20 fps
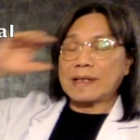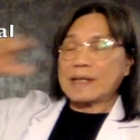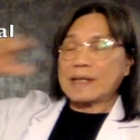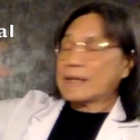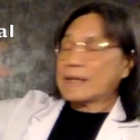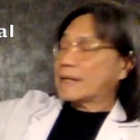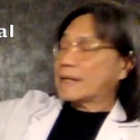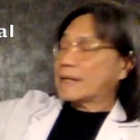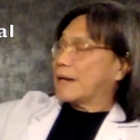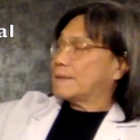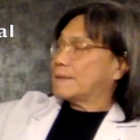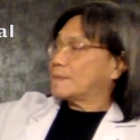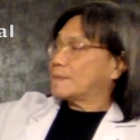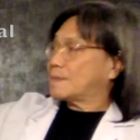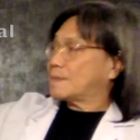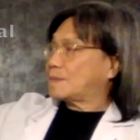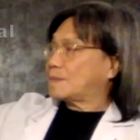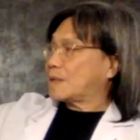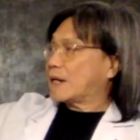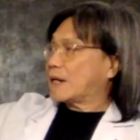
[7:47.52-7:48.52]
and
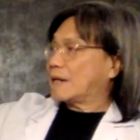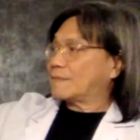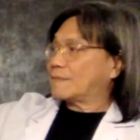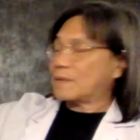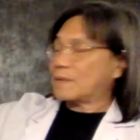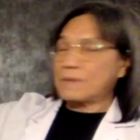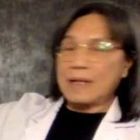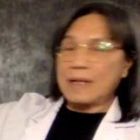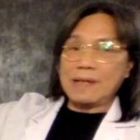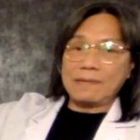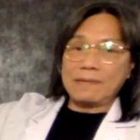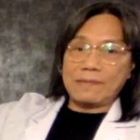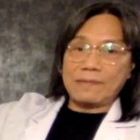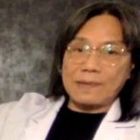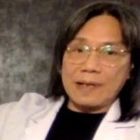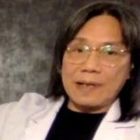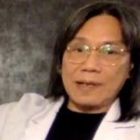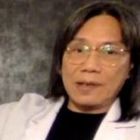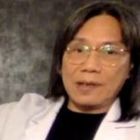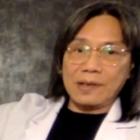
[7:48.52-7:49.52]
we have already
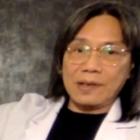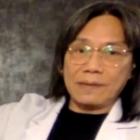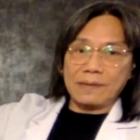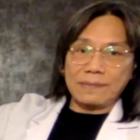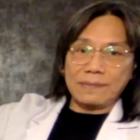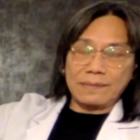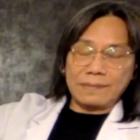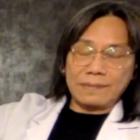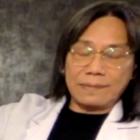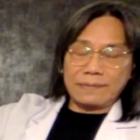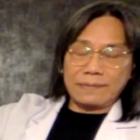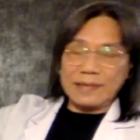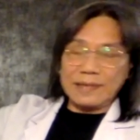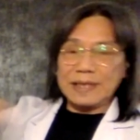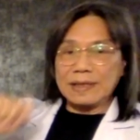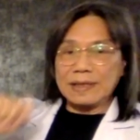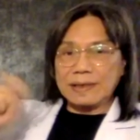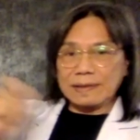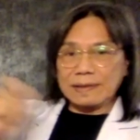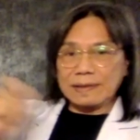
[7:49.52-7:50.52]
a lot of
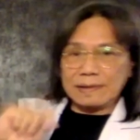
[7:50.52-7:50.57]
written